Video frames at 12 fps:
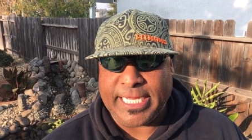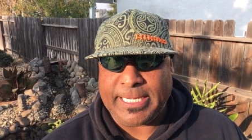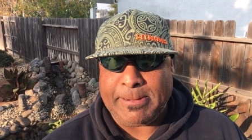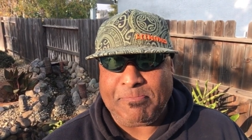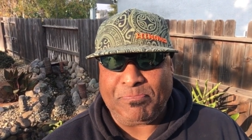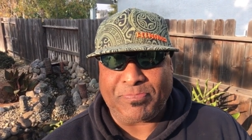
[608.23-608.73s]

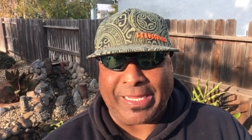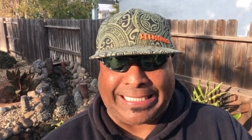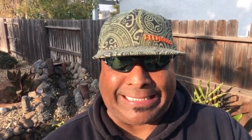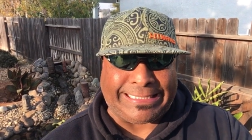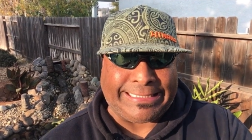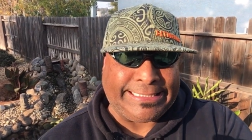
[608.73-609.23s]
um,
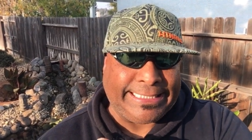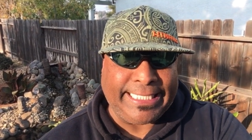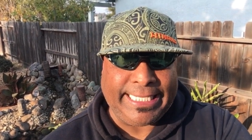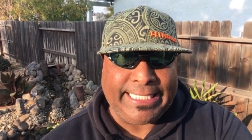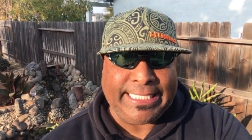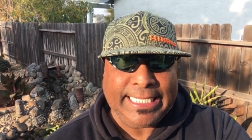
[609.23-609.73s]

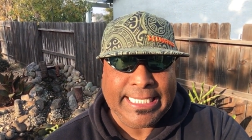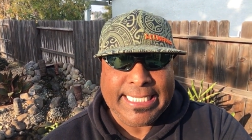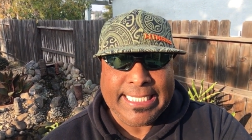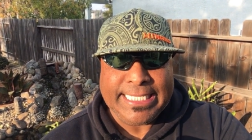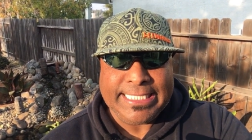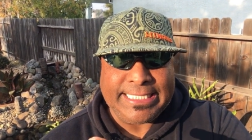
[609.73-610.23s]
digging
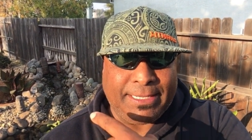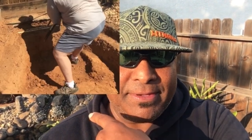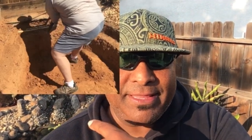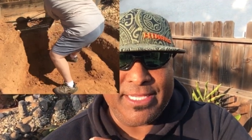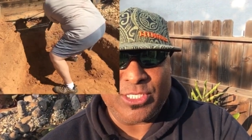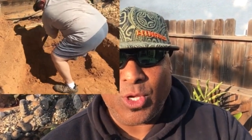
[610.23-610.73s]
some
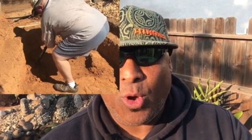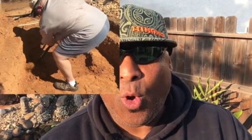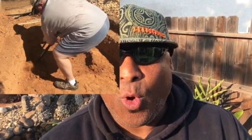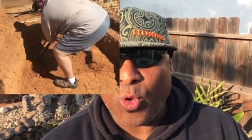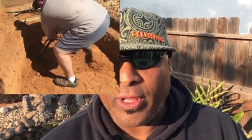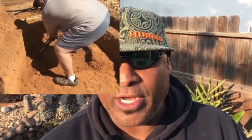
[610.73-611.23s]
of this
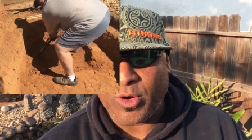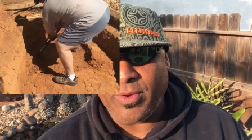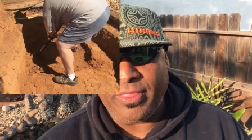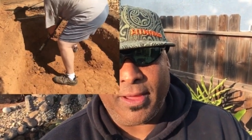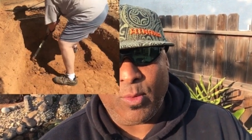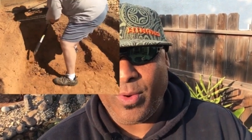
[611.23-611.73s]
hole here
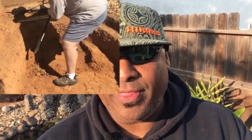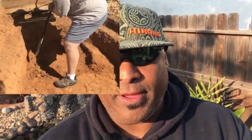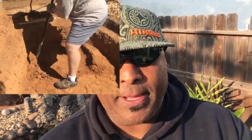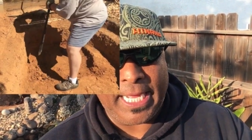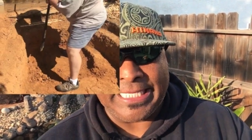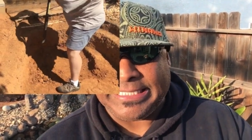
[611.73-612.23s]
with a, with
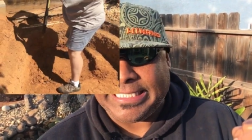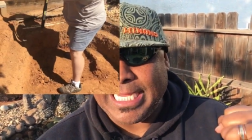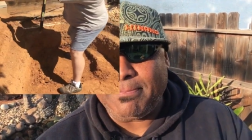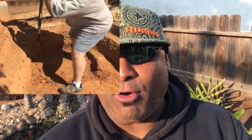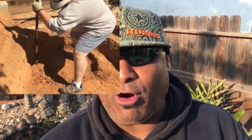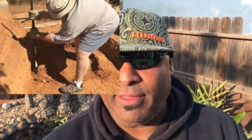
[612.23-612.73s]
a, a,
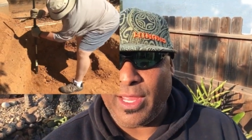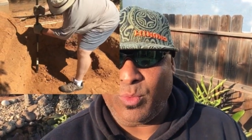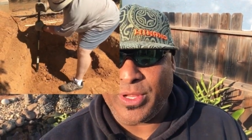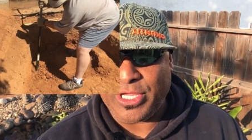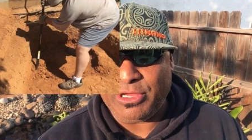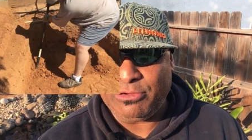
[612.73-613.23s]
dig bar that
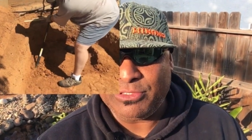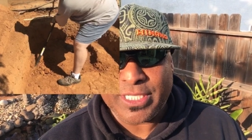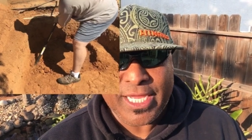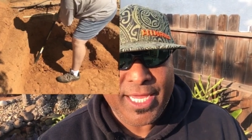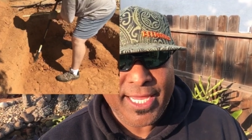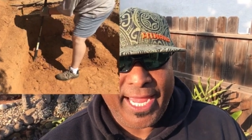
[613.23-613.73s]
we
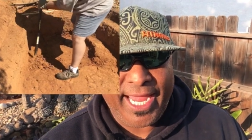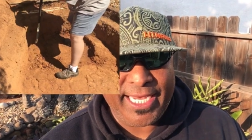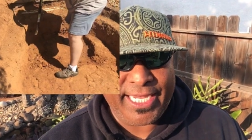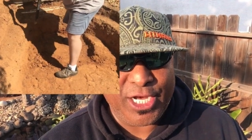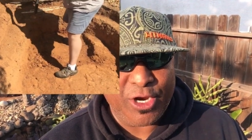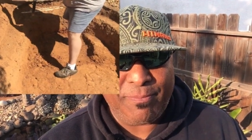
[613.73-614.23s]
used.
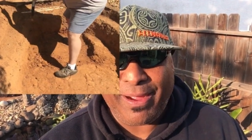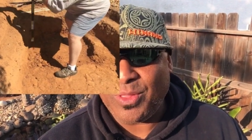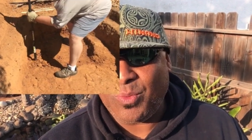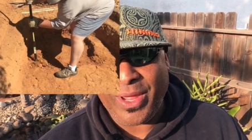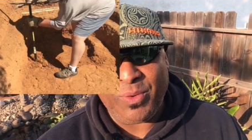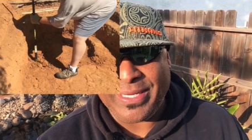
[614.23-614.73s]
And you know, by
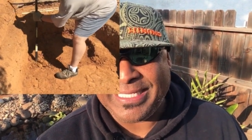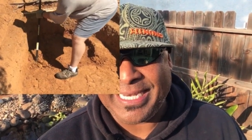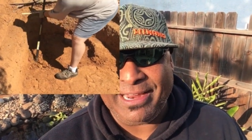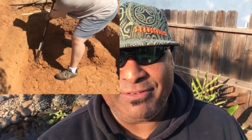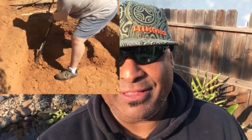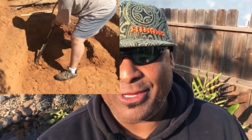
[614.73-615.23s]
the way, we
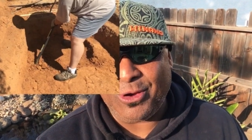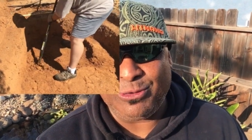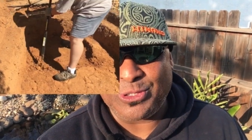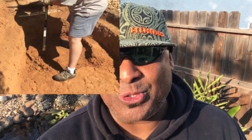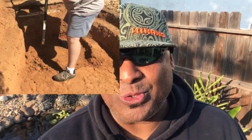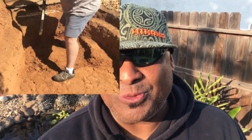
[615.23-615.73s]
did everything
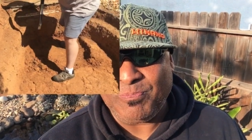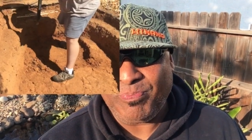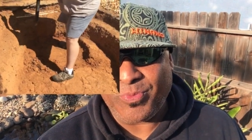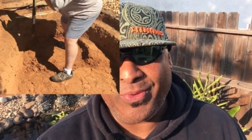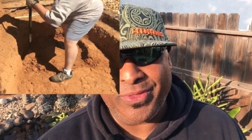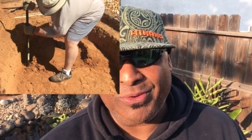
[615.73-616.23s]
old school.
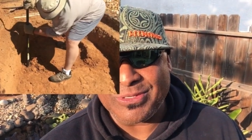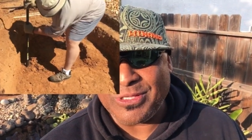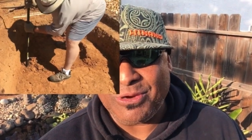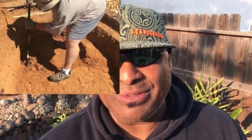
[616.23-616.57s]
There was no